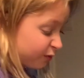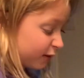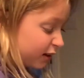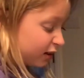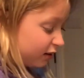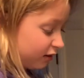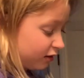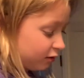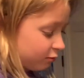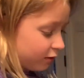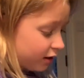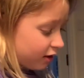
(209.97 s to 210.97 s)
want a
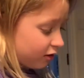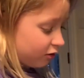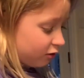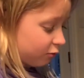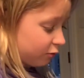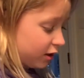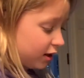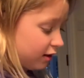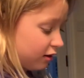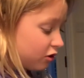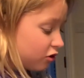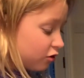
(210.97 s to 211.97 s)
regular green,
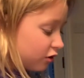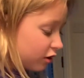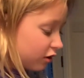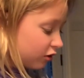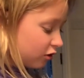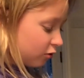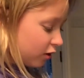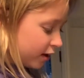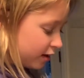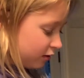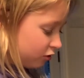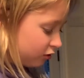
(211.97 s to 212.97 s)
you can go ahead
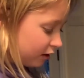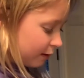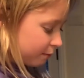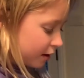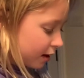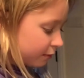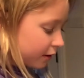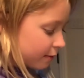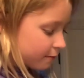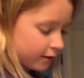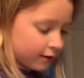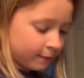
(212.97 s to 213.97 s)
and do that, but I'm going
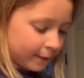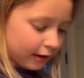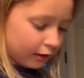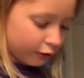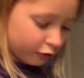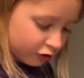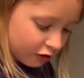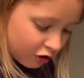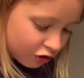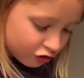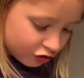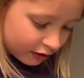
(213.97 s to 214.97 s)
to mix my colors
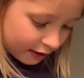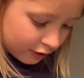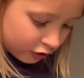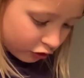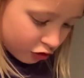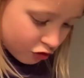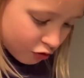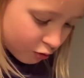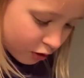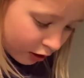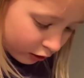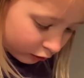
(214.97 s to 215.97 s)
so that no
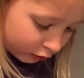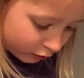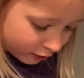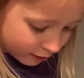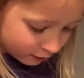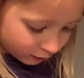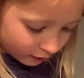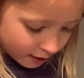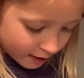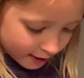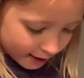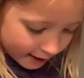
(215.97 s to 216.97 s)
color is
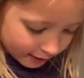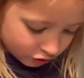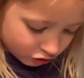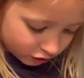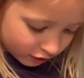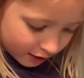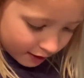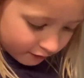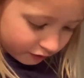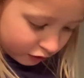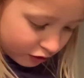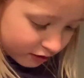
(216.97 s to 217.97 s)
actually
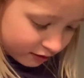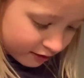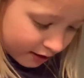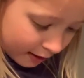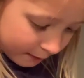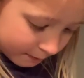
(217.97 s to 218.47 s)
ever the same.